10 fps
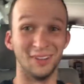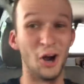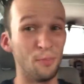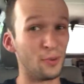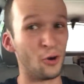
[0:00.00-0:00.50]

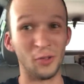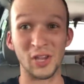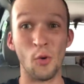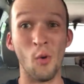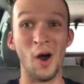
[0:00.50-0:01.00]
Nope, only
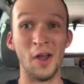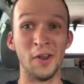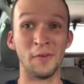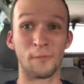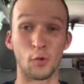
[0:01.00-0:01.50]
a
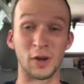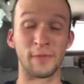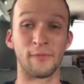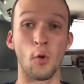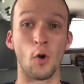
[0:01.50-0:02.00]

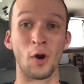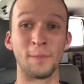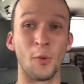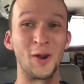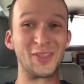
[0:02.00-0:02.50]

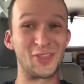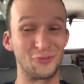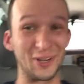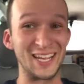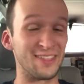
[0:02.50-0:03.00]

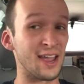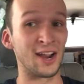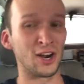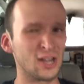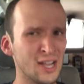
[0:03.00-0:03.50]
144.3
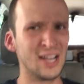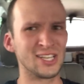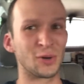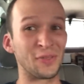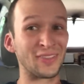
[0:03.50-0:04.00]
there.
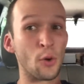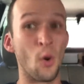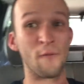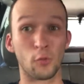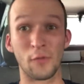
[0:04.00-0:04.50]
So I think that
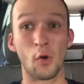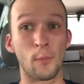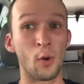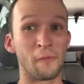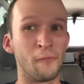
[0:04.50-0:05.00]

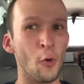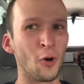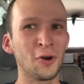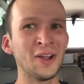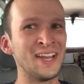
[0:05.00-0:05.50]

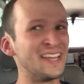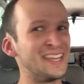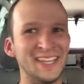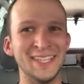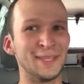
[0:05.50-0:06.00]
144.4
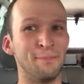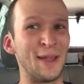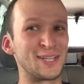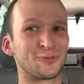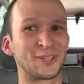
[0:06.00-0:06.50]
is the
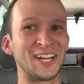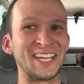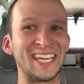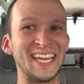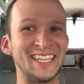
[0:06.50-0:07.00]
best we're gonna
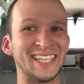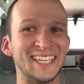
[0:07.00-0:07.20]
get.